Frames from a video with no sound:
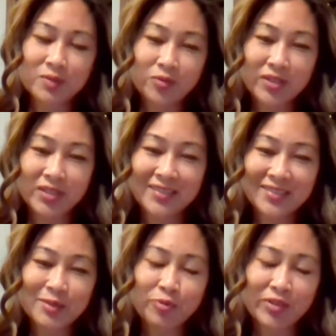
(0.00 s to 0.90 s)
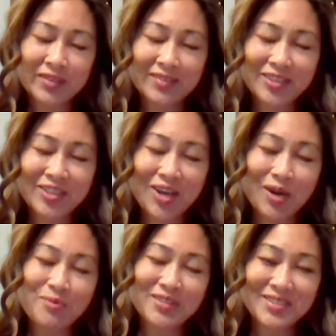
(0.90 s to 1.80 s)
really good
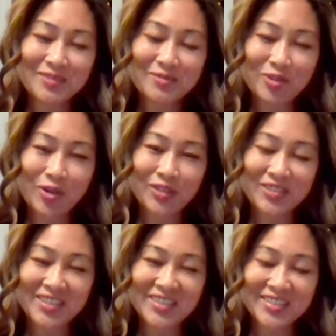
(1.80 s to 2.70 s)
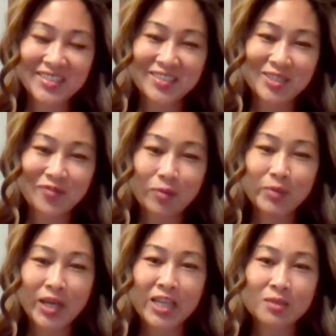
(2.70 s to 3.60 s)
comments regarding data centers from
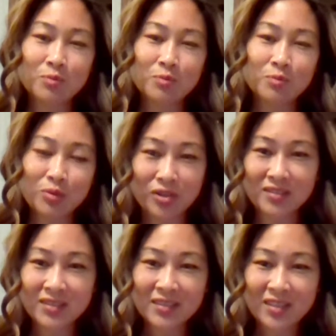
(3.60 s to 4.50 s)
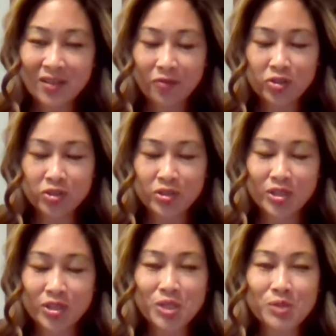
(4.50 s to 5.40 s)
the SMB world
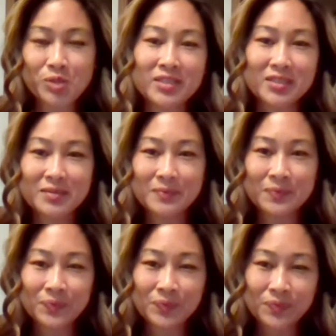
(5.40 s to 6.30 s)
versus the enterprise.